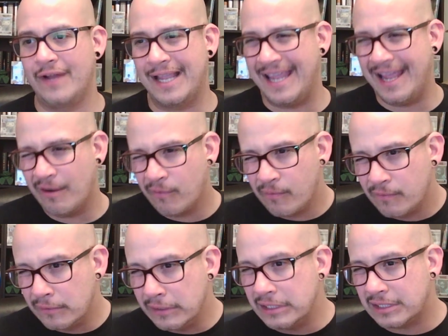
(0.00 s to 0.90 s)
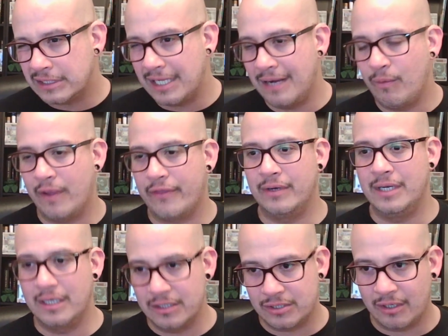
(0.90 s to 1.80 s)
I can't really say whether he
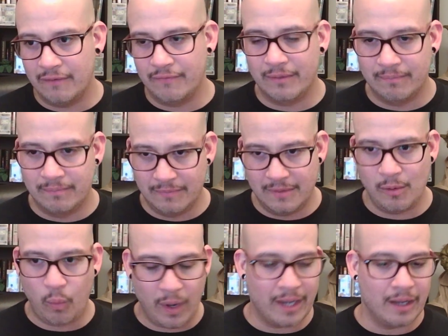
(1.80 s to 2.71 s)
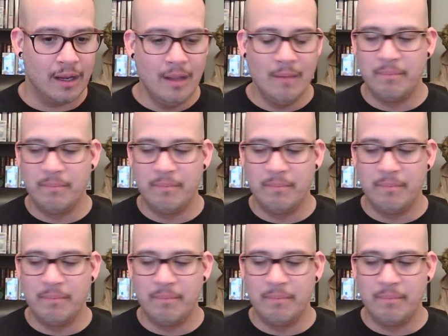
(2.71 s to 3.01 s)
deserved the, the win,